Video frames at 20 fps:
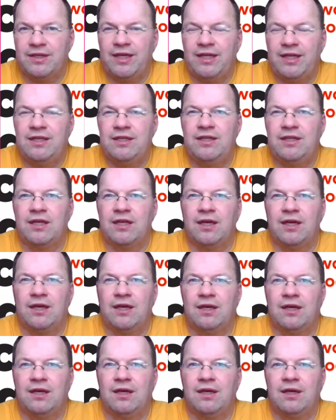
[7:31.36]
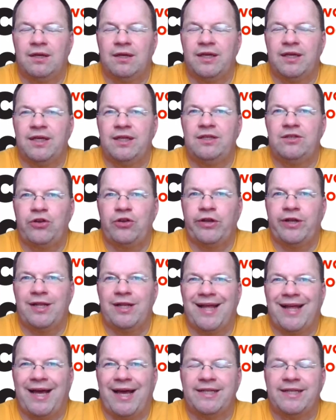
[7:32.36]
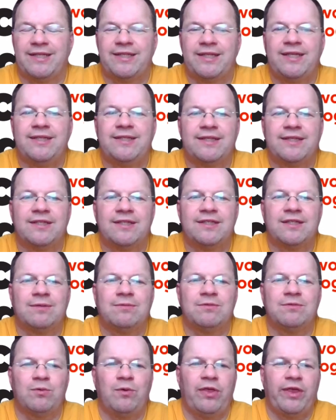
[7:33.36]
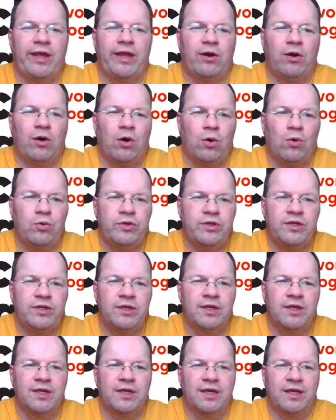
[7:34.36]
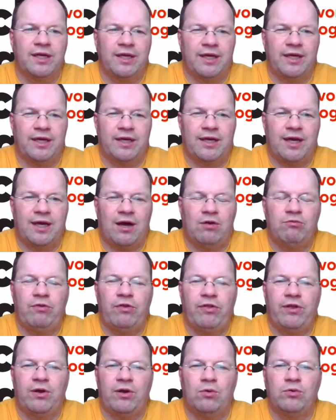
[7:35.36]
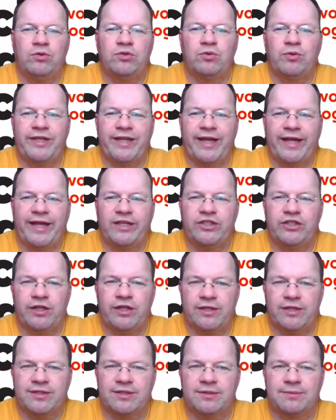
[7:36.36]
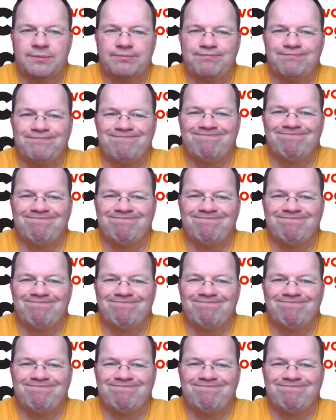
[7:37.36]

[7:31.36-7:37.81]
internal IT systems with their own account, with their own credentials.